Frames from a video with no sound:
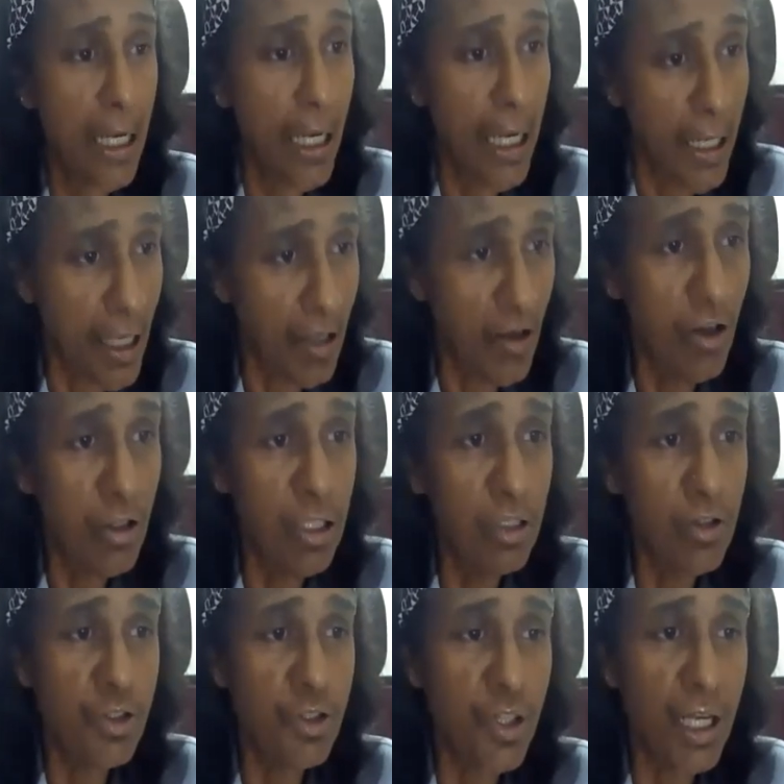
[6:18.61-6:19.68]
And according
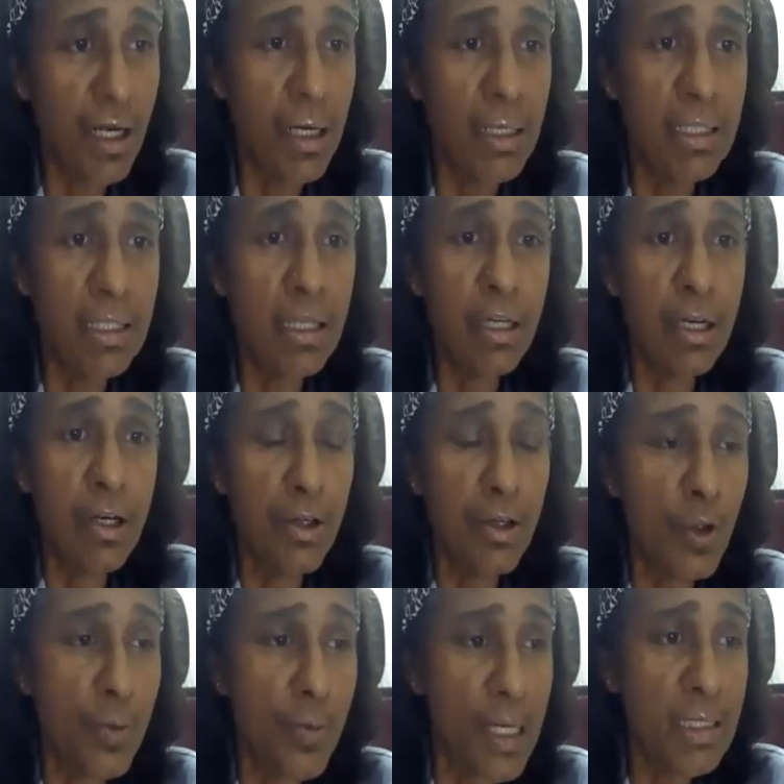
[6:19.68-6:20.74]
to Drigas,
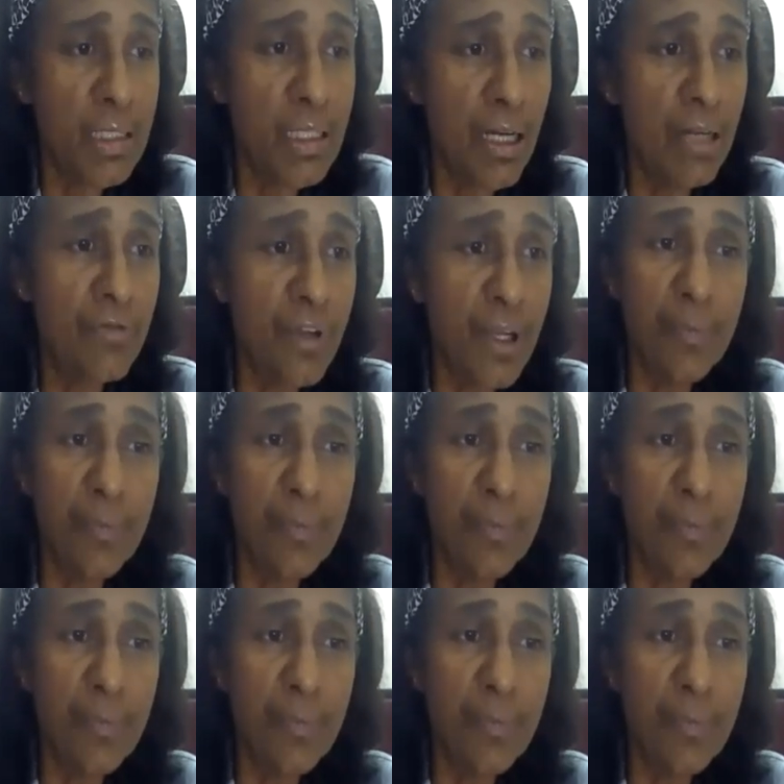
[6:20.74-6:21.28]
you must have